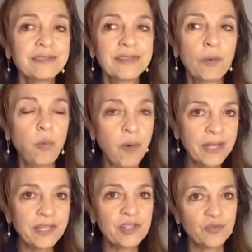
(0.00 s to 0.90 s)
the why
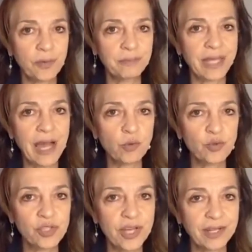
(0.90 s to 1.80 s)
is from the
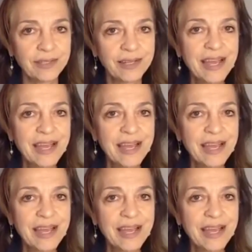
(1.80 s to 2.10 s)
outside,